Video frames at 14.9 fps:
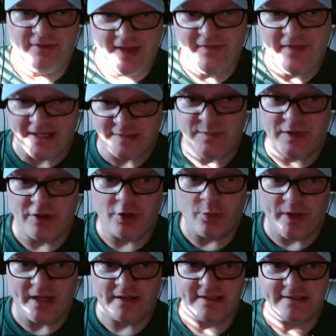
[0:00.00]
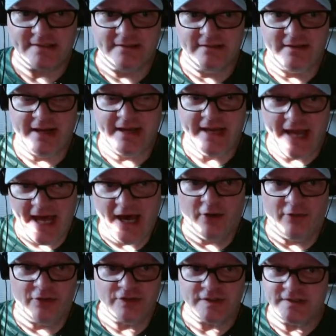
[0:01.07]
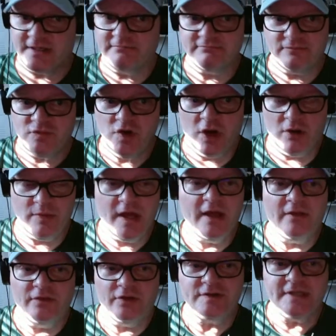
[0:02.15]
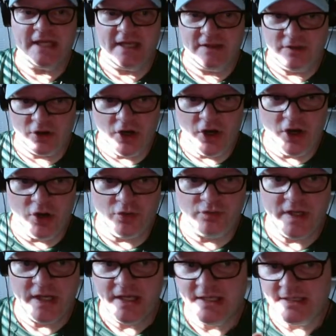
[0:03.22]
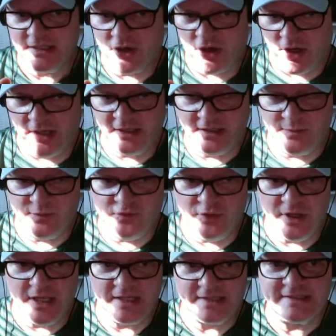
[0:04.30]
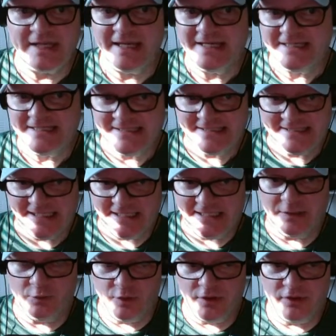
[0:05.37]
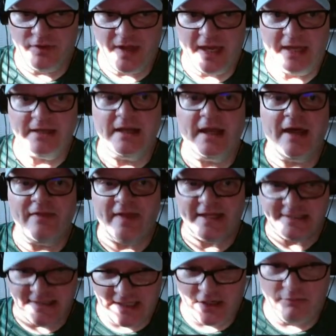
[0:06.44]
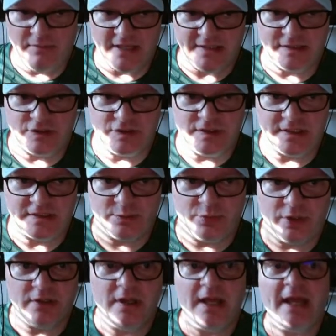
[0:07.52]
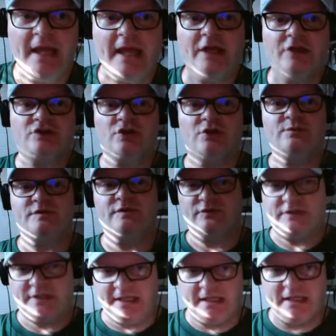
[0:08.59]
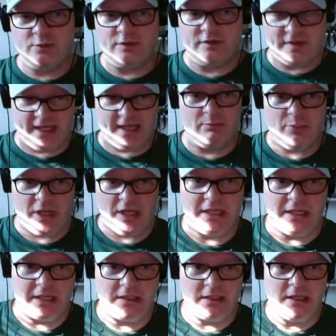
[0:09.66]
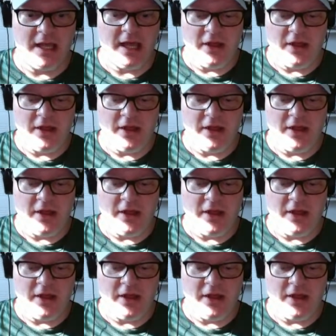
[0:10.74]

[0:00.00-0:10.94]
And that's been their weakness. Now they're just like, no, they're taking their own, calling them freaks, sticking with that, and that's their message discipline. In terms of dealing with campaigning,